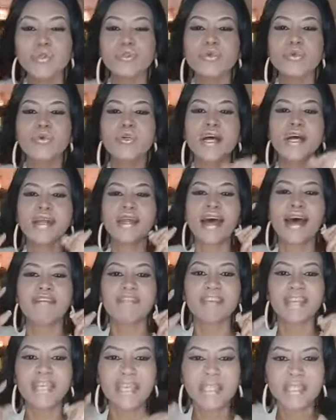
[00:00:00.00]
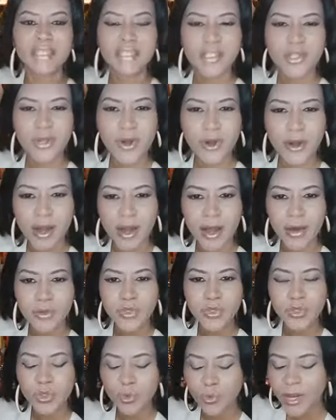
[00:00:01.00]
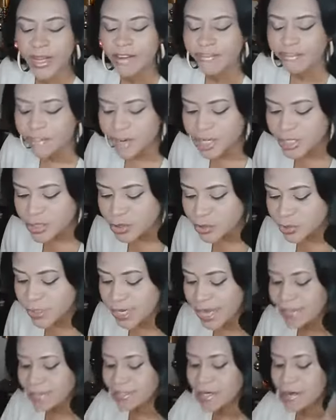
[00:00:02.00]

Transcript: do not have heat in your house, you will freeze to death.